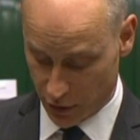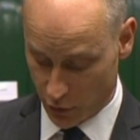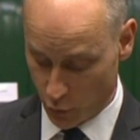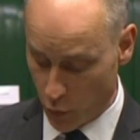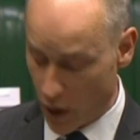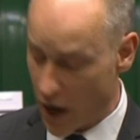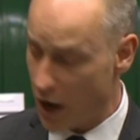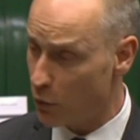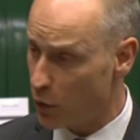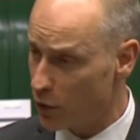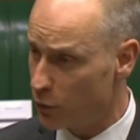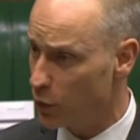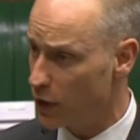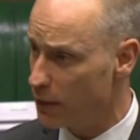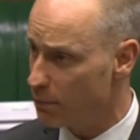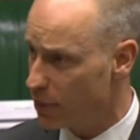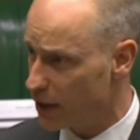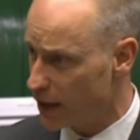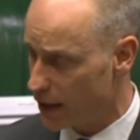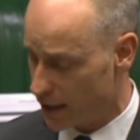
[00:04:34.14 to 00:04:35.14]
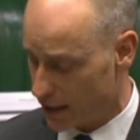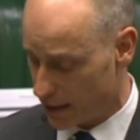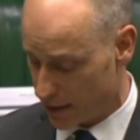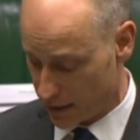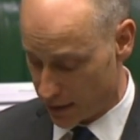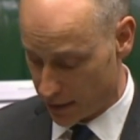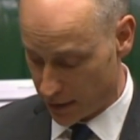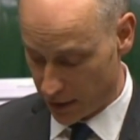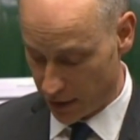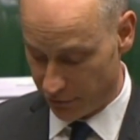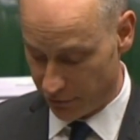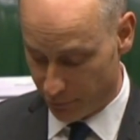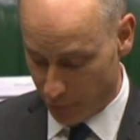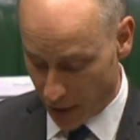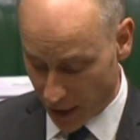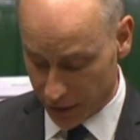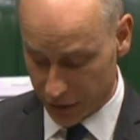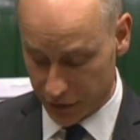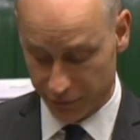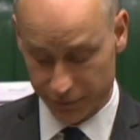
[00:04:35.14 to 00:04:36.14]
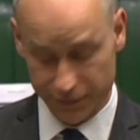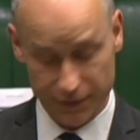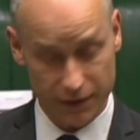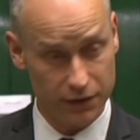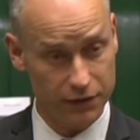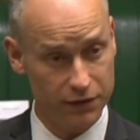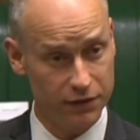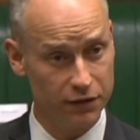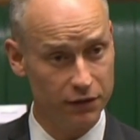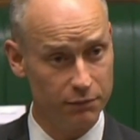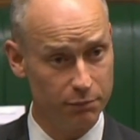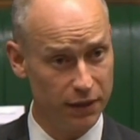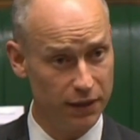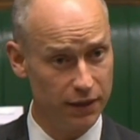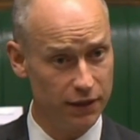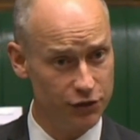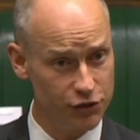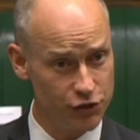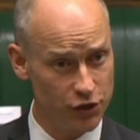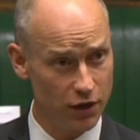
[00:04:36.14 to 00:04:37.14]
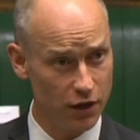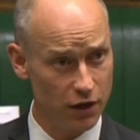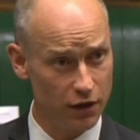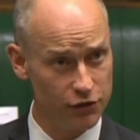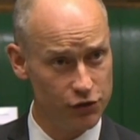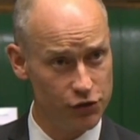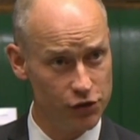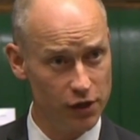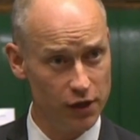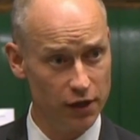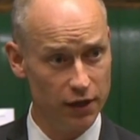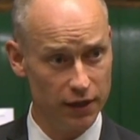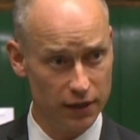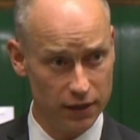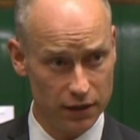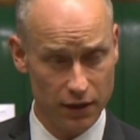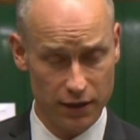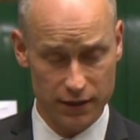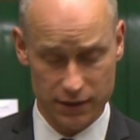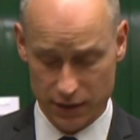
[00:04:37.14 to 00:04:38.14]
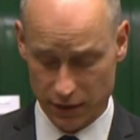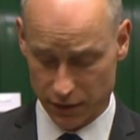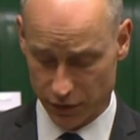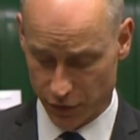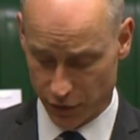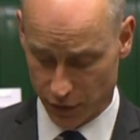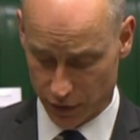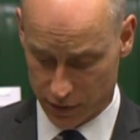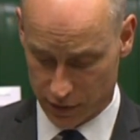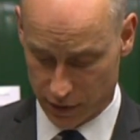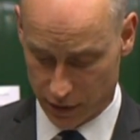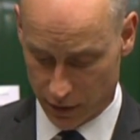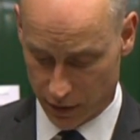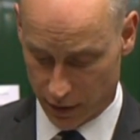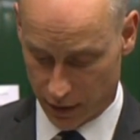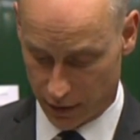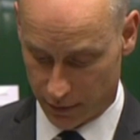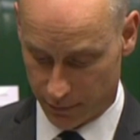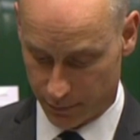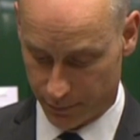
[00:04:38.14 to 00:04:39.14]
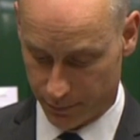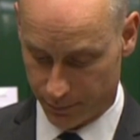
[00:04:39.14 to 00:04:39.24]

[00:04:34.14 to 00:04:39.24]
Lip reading: Where would we be if pacifists had been in charge in 1939?